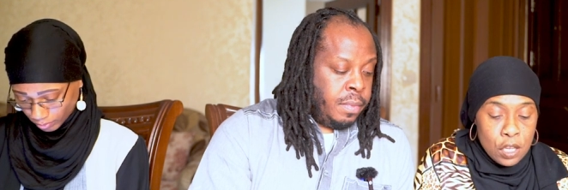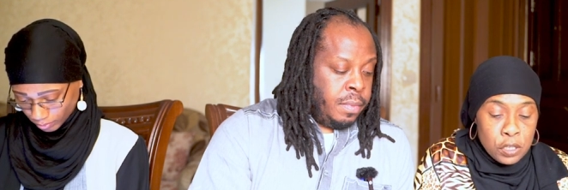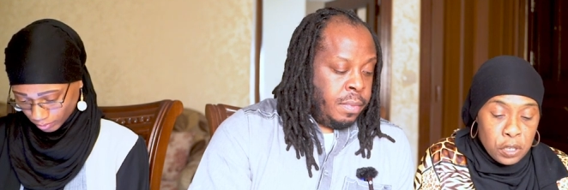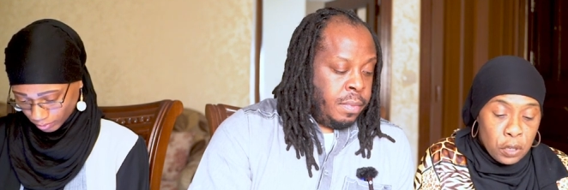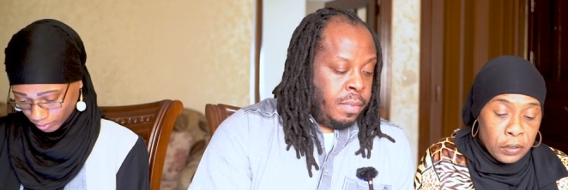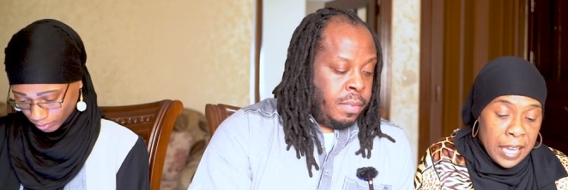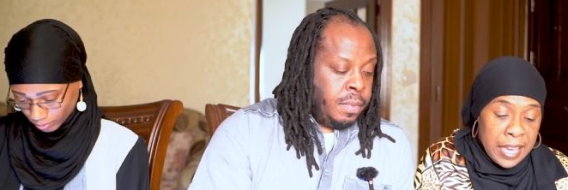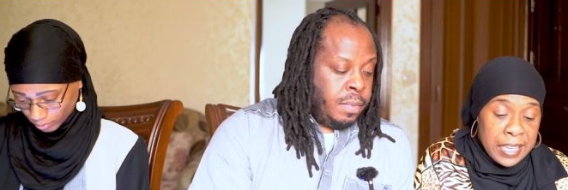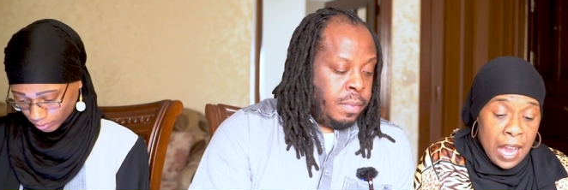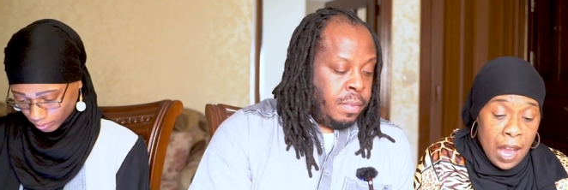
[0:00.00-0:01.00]
Speaker 1: So
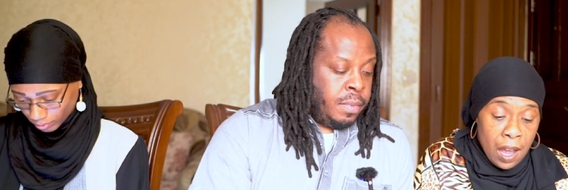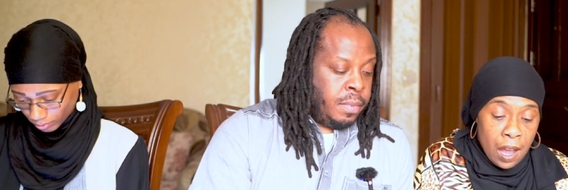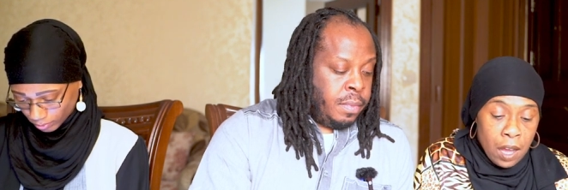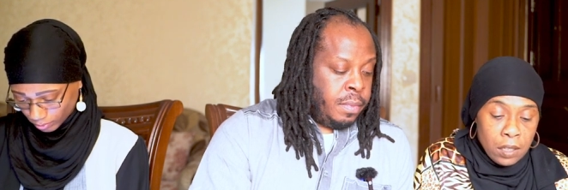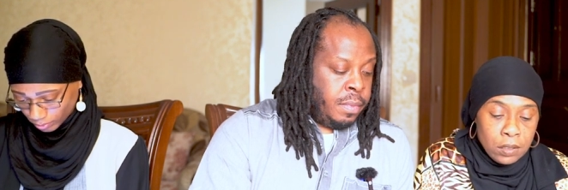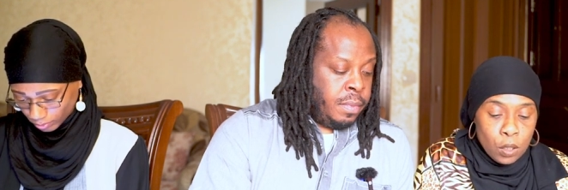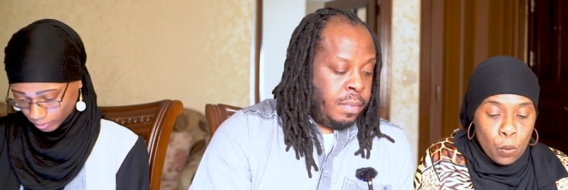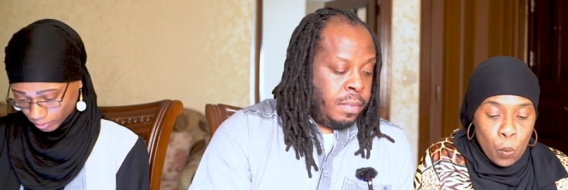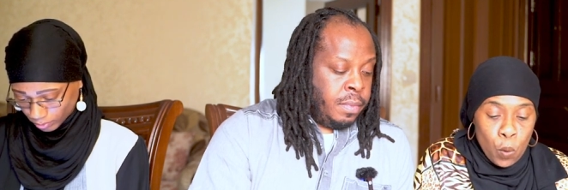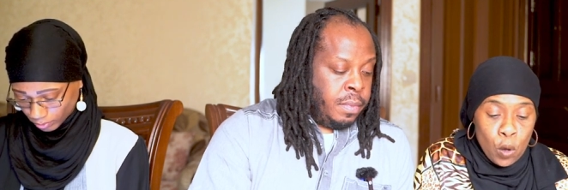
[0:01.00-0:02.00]
Yah
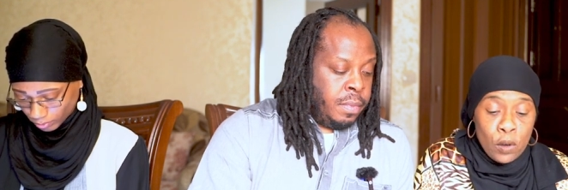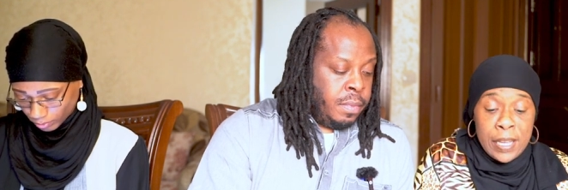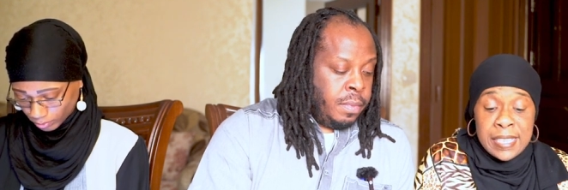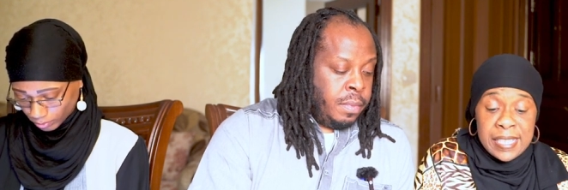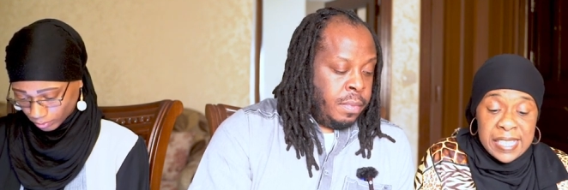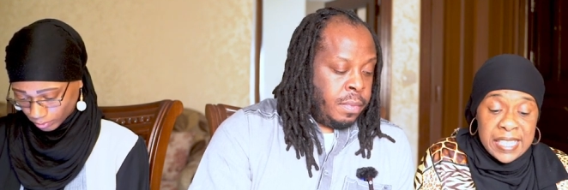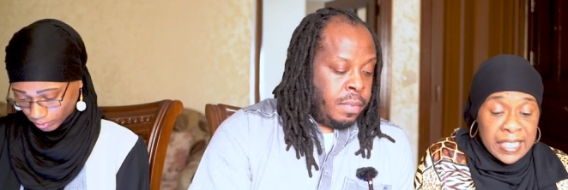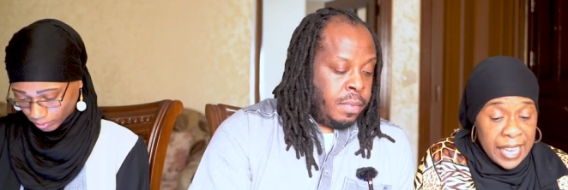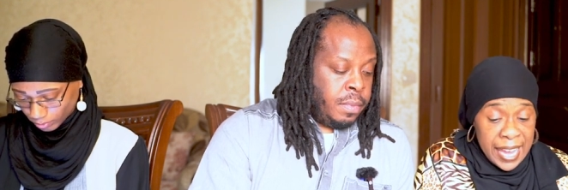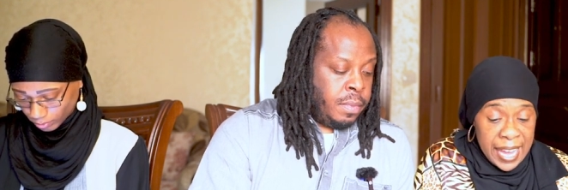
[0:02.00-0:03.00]
will
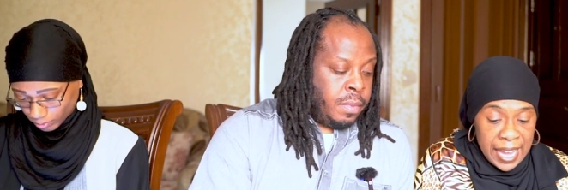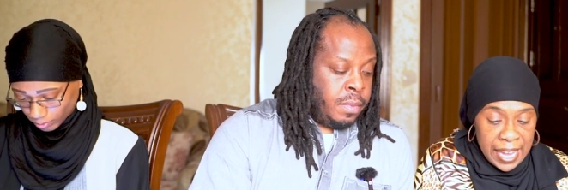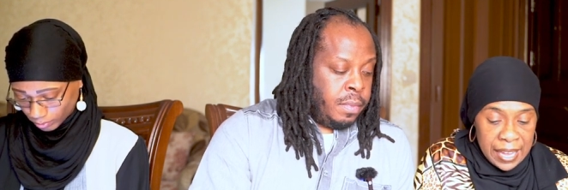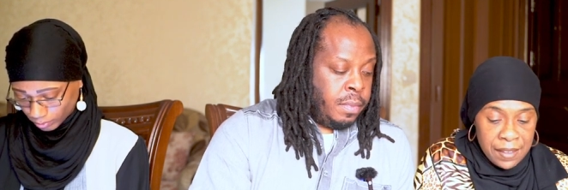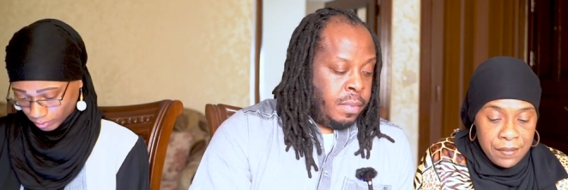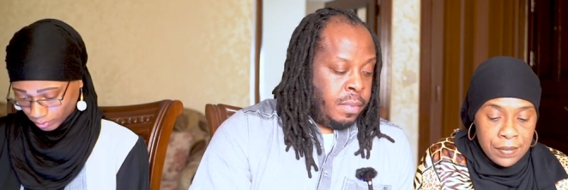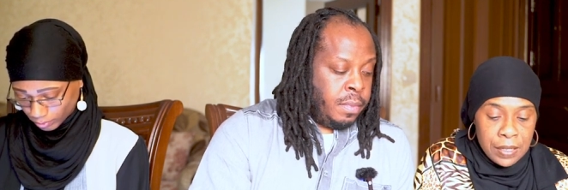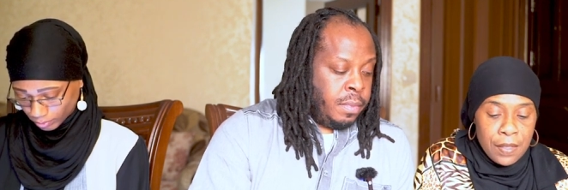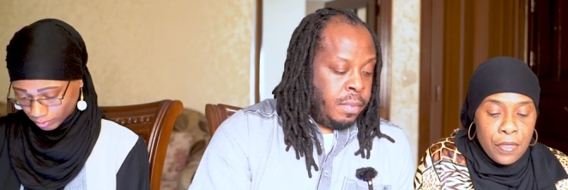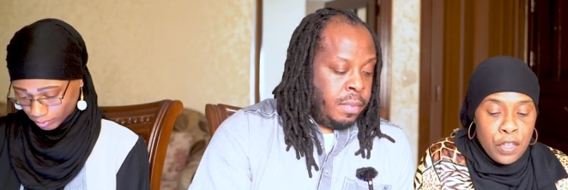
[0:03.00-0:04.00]
enslave
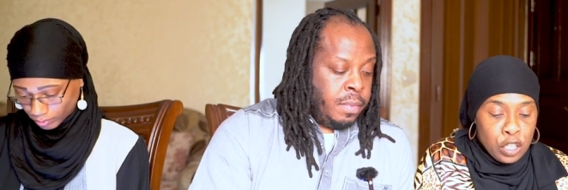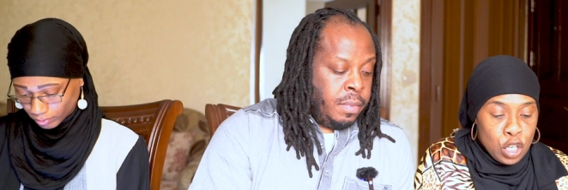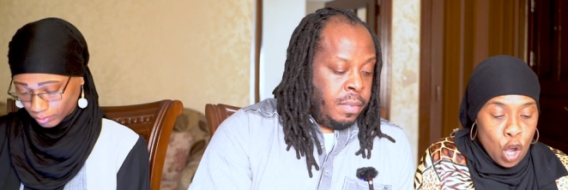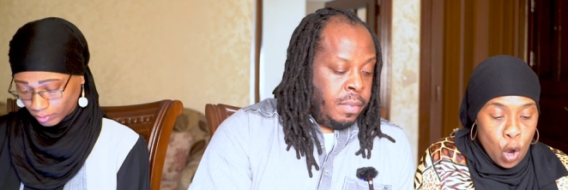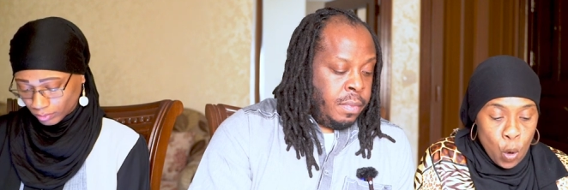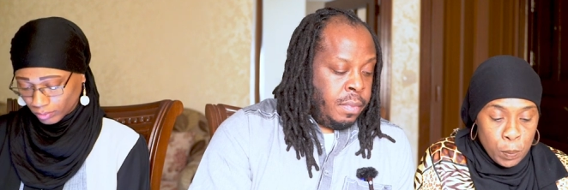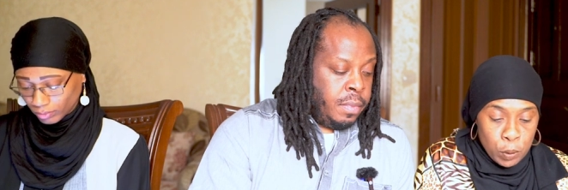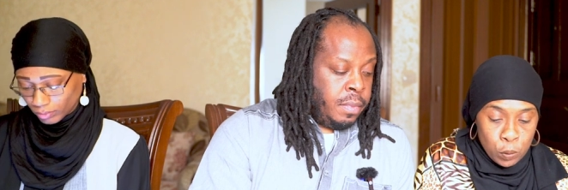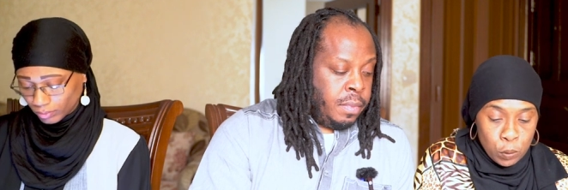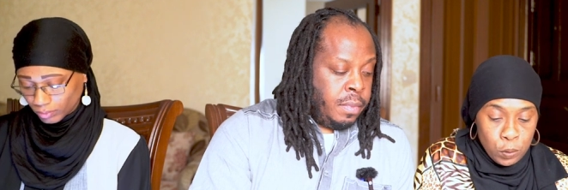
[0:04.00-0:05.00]
the
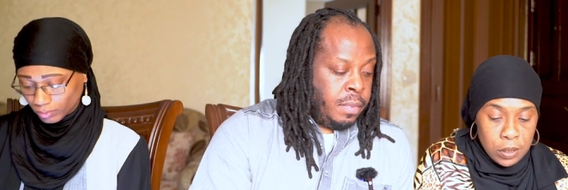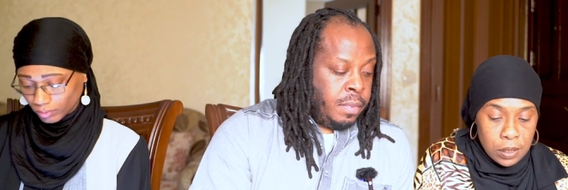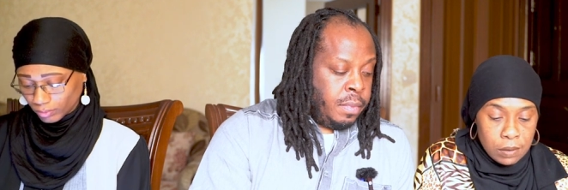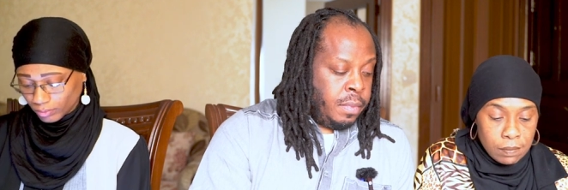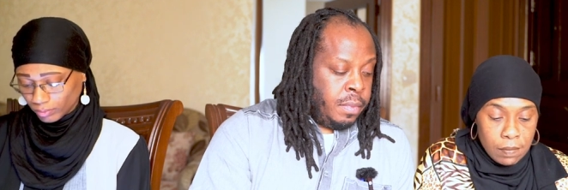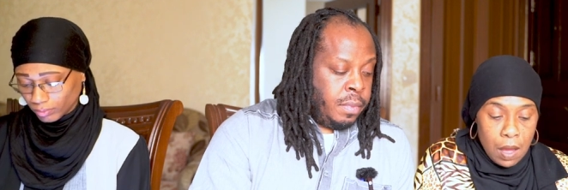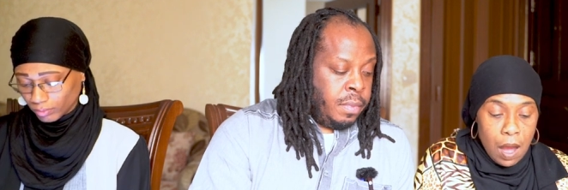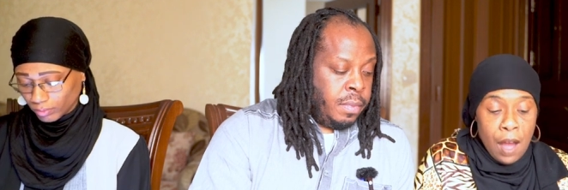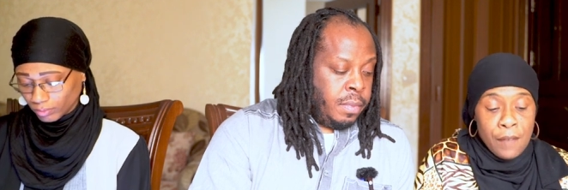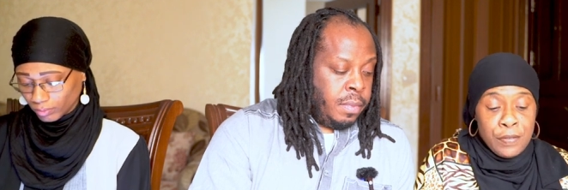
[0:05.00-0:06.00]
nobles
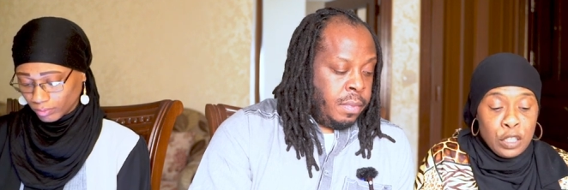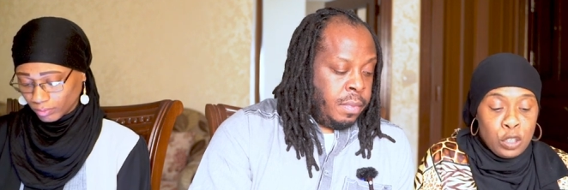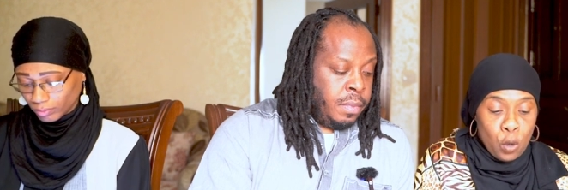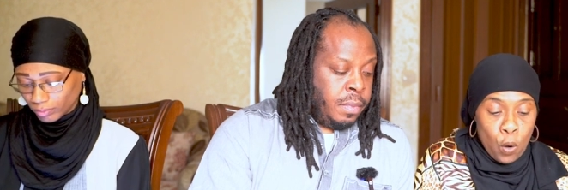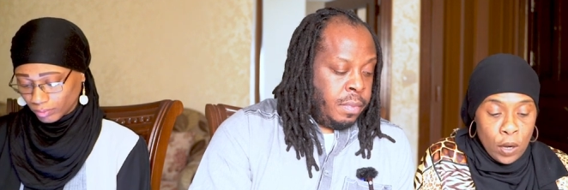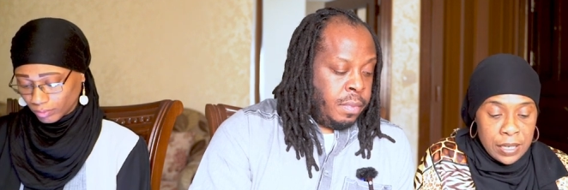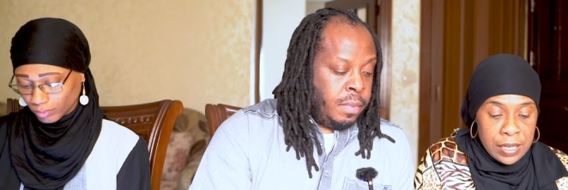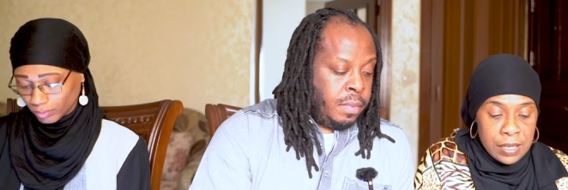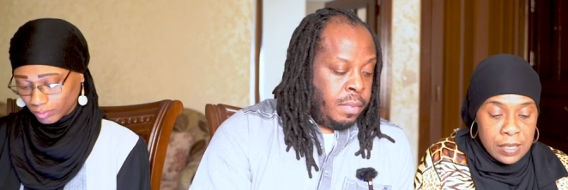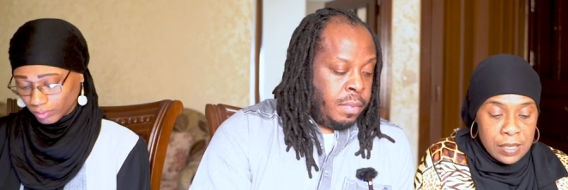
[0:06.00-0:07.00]
of the
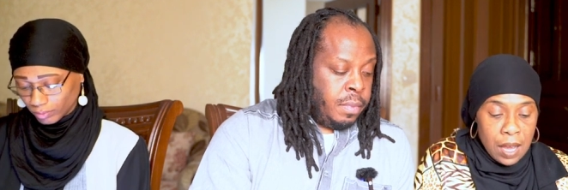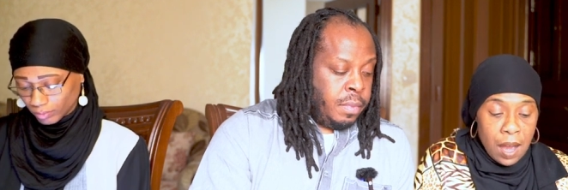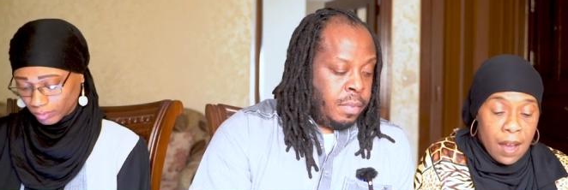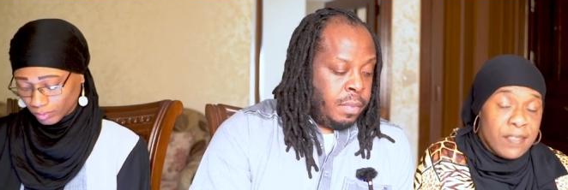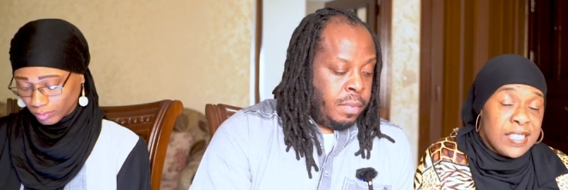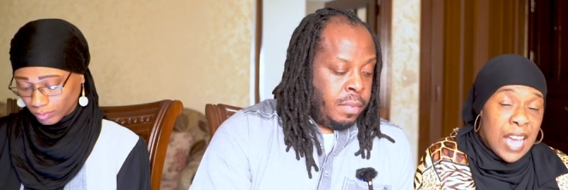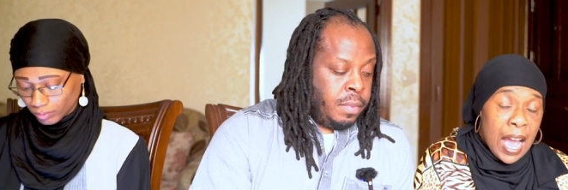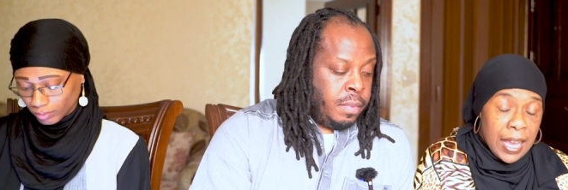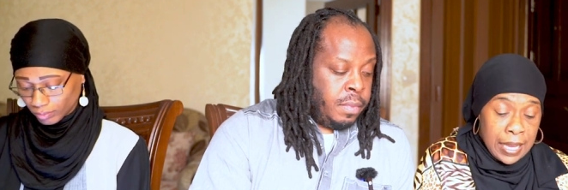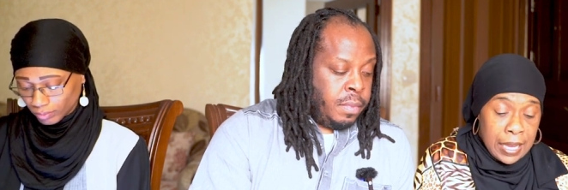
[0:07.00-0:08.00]
daughters of
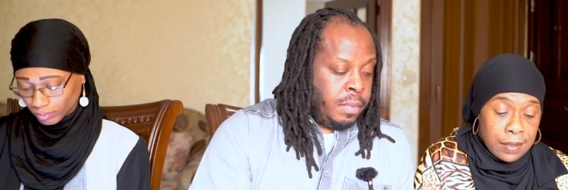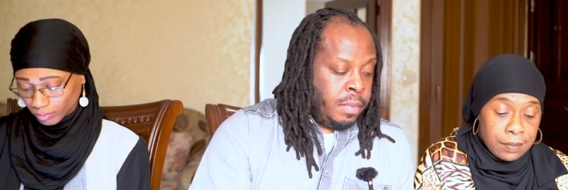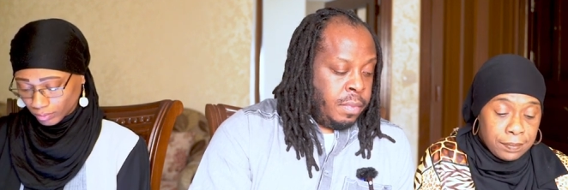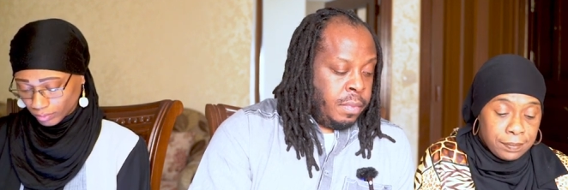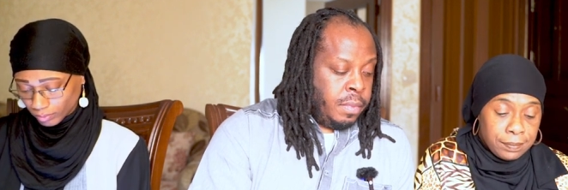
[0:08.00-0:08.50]
Zion,